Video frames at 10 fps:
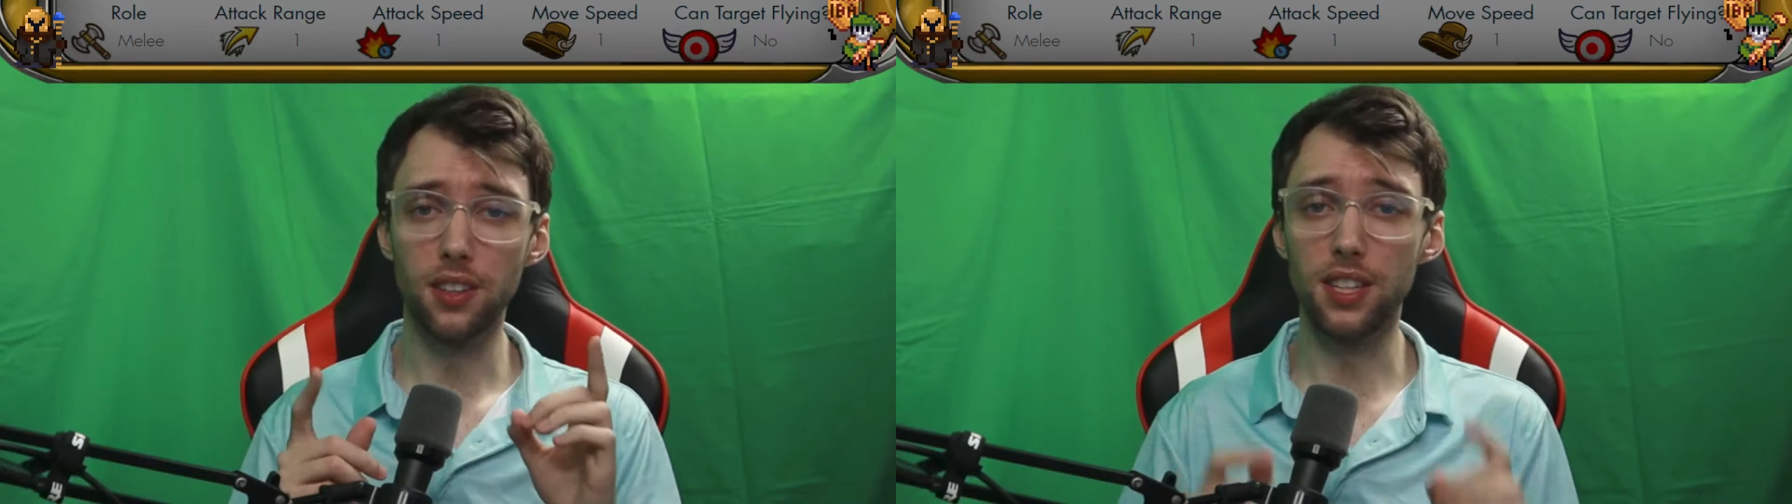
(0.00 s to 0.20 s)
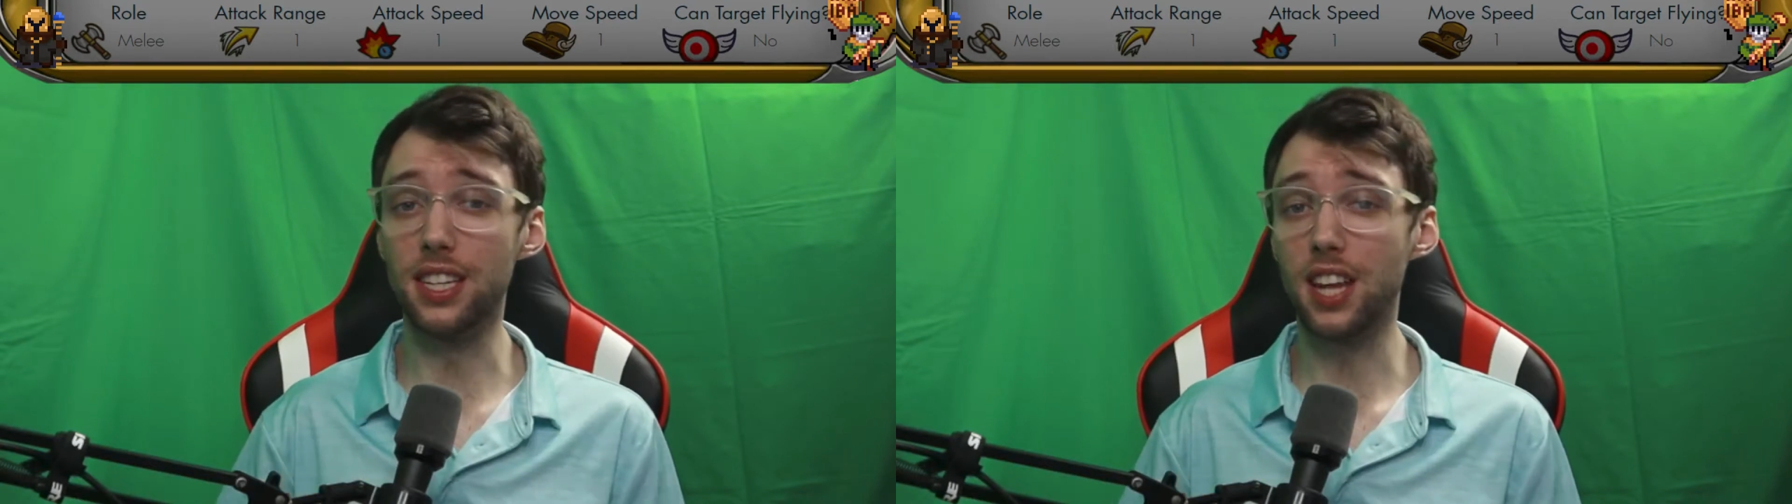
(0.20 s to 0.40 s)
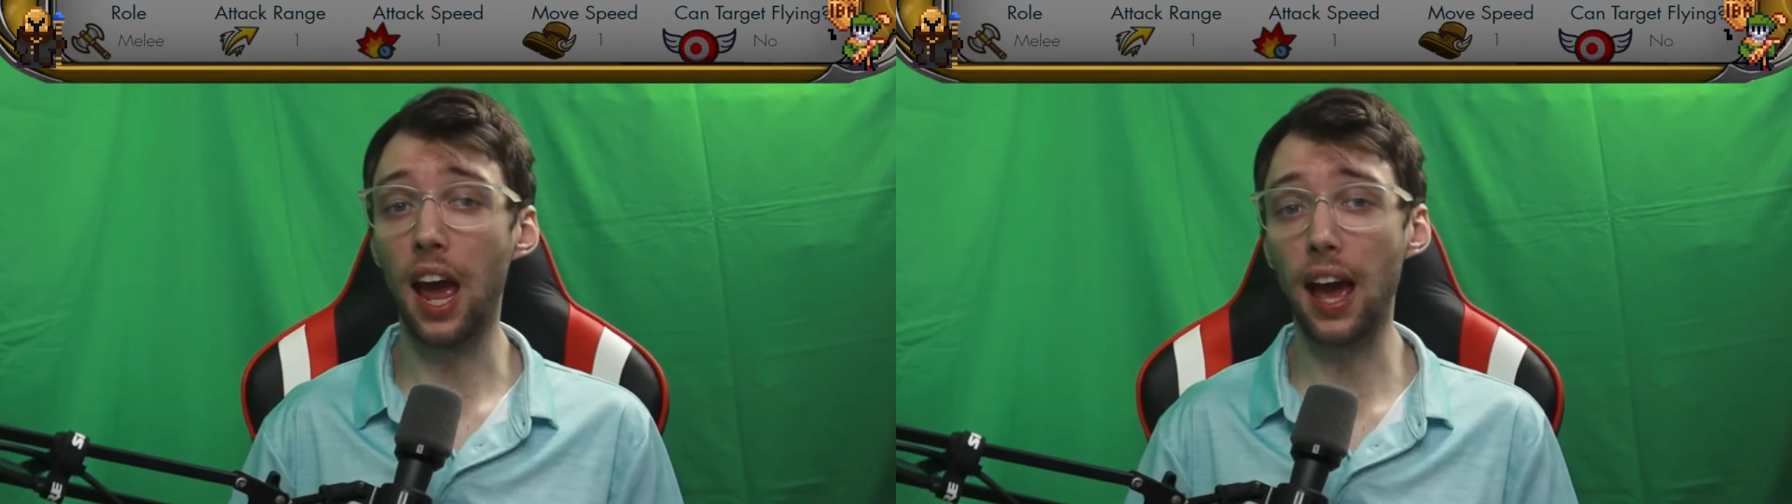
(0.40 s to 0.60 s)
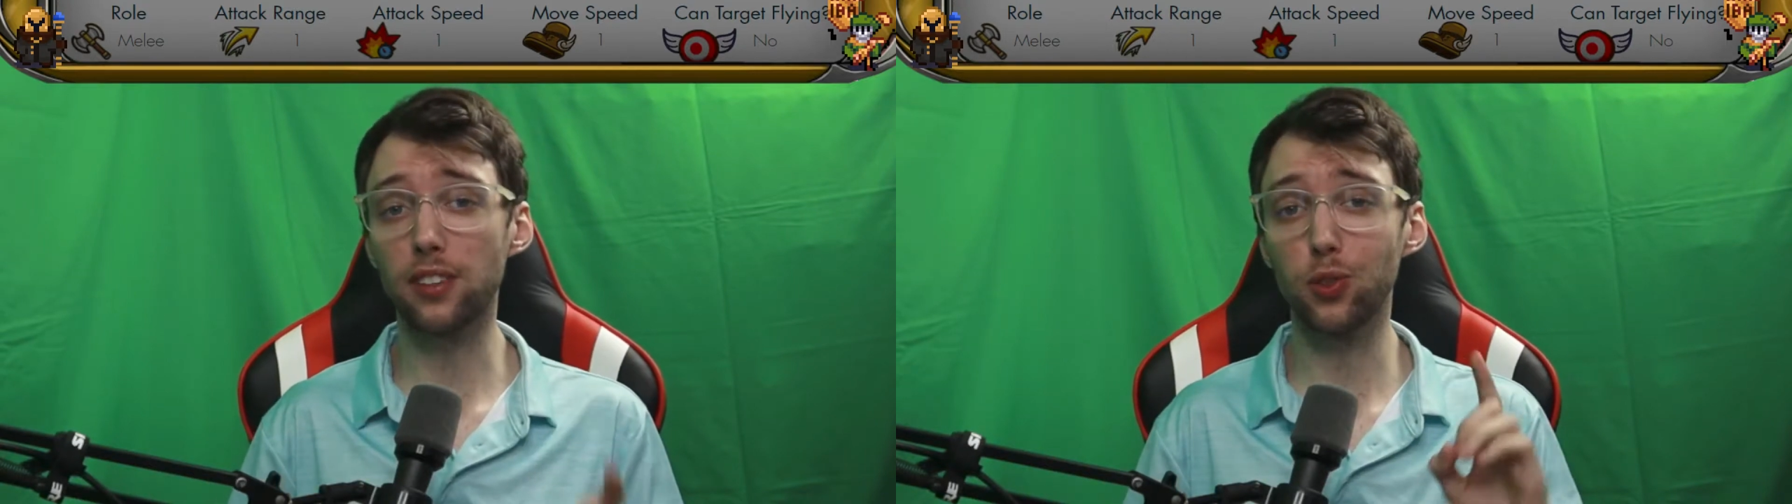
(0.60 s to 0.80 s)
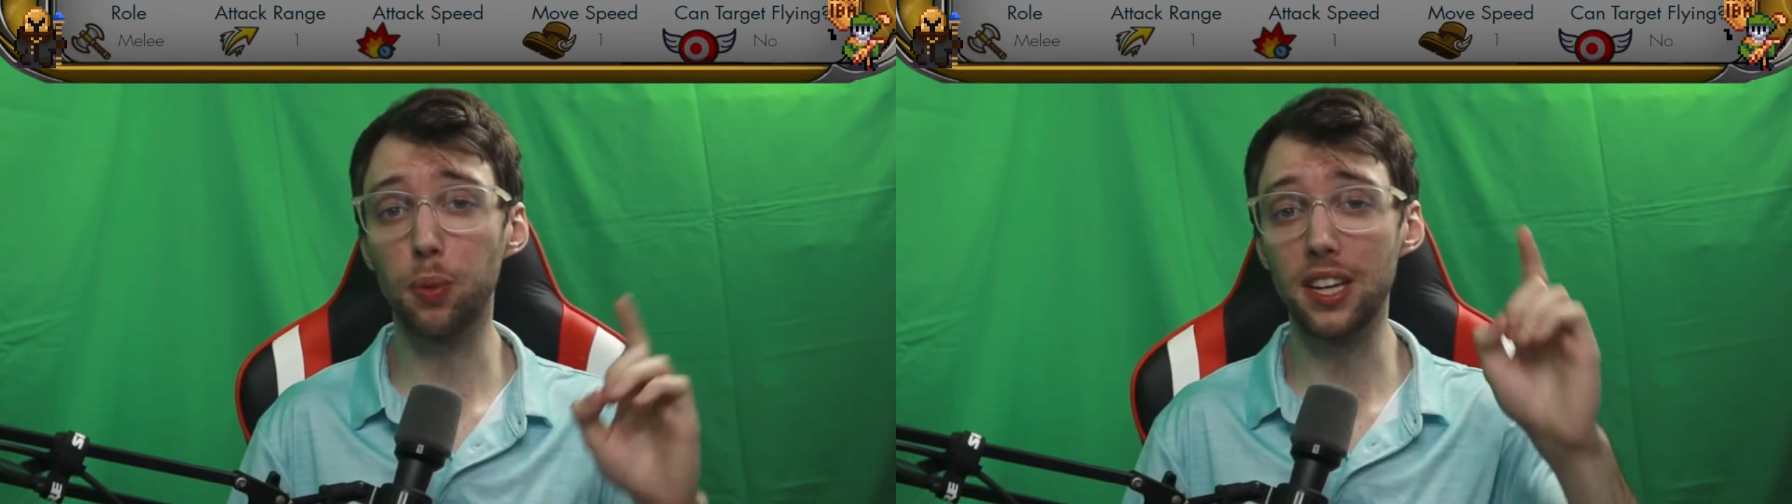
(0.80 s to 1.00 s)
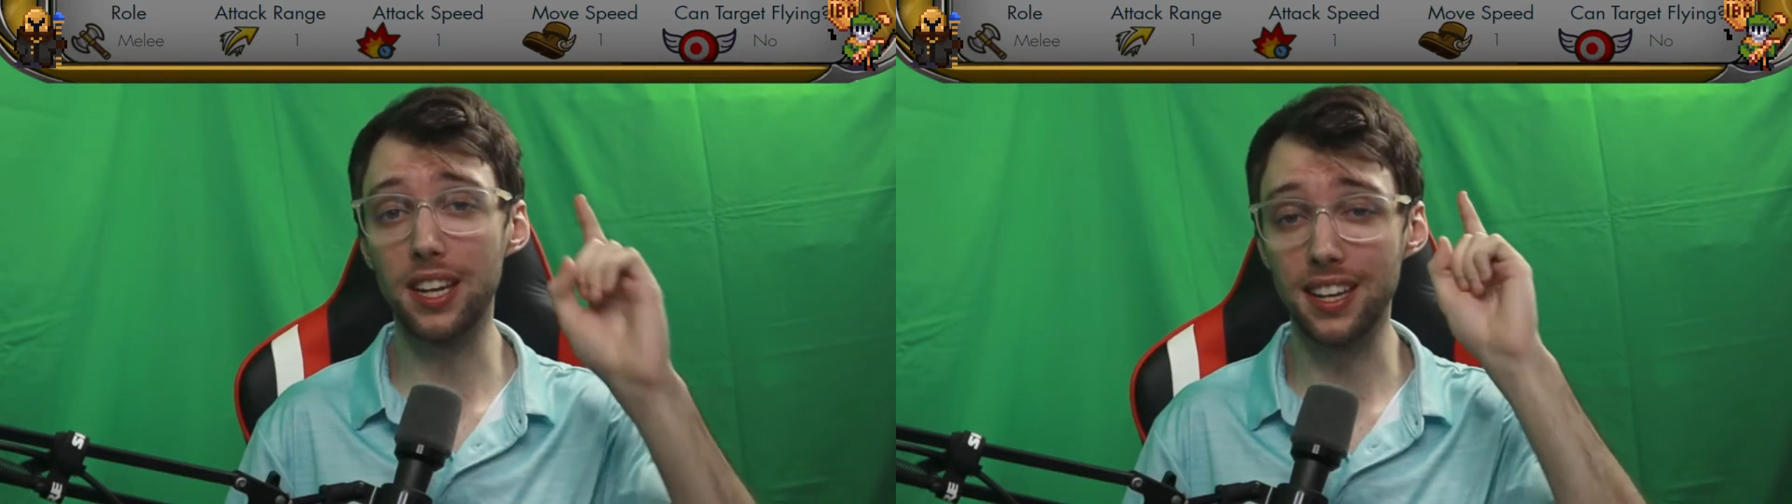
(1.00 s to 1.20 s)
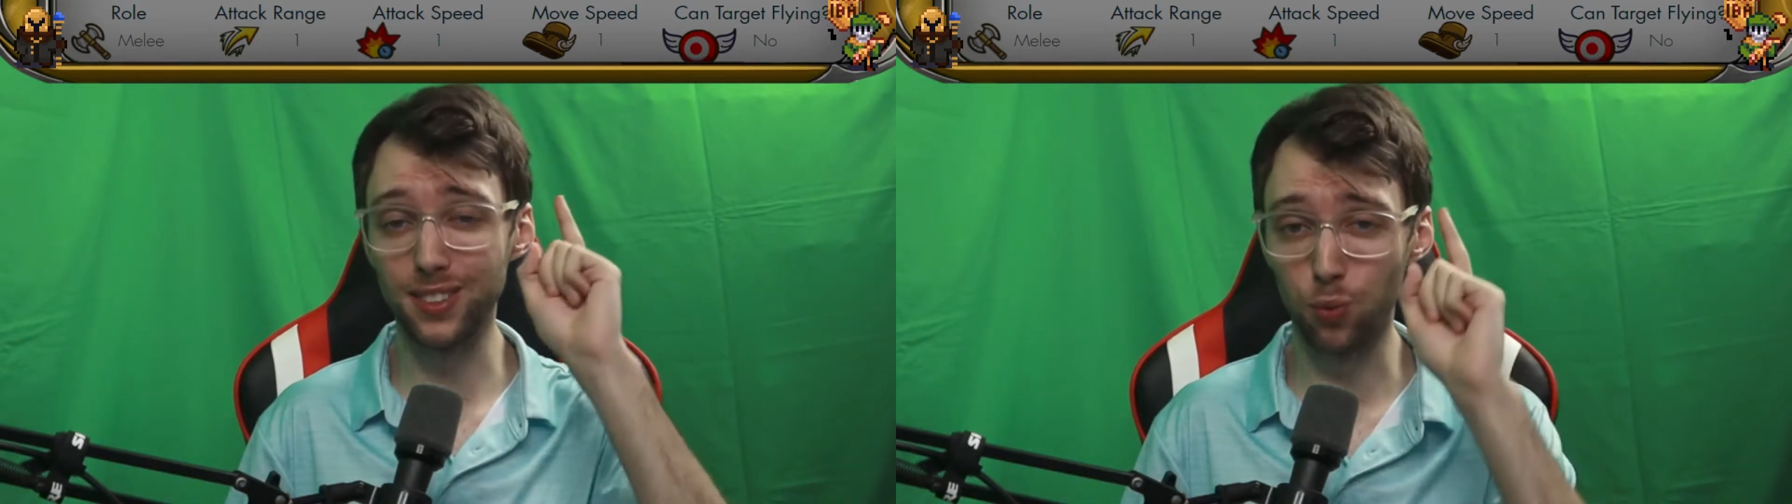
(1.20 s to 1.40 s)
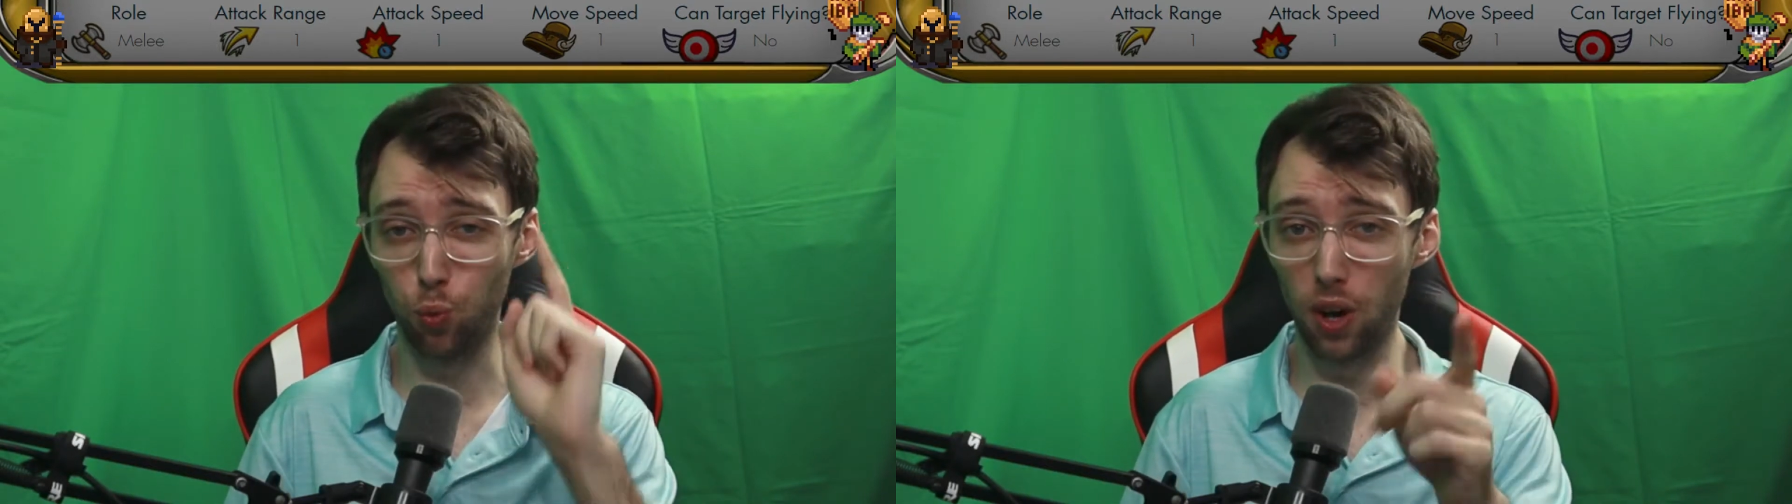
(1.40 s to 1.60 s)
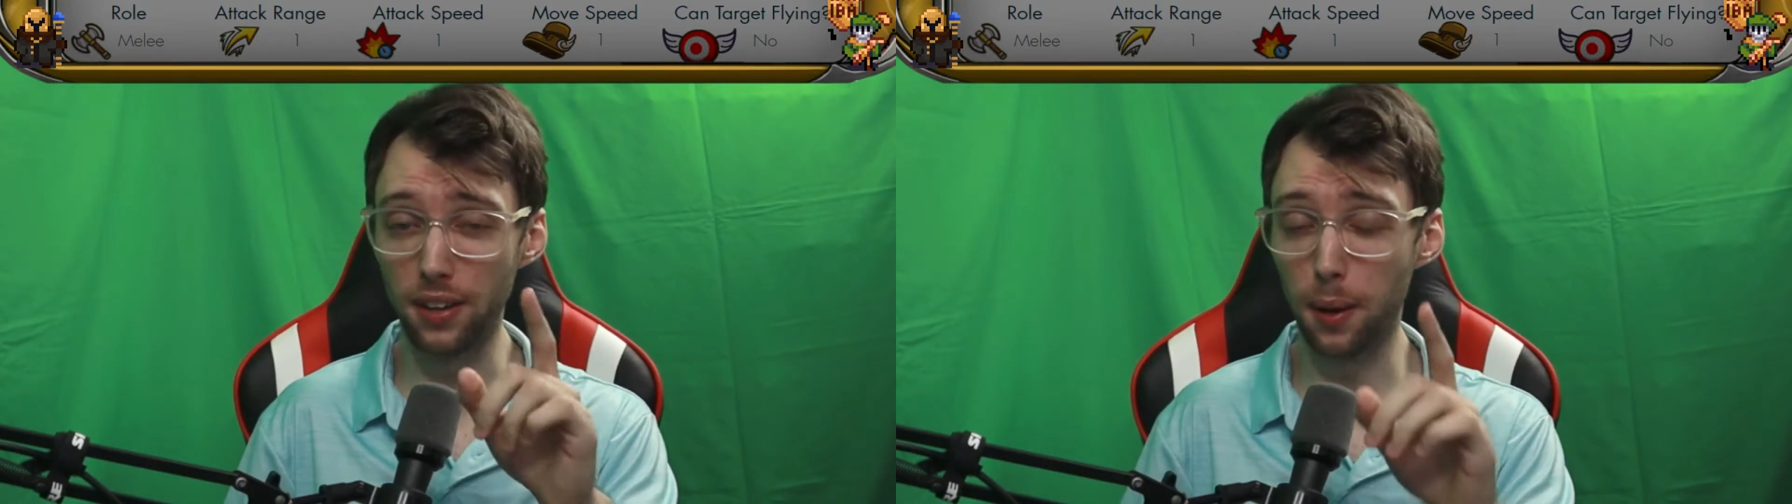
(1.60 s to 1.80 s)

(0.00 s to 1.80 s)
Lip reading: the attack speed is 1,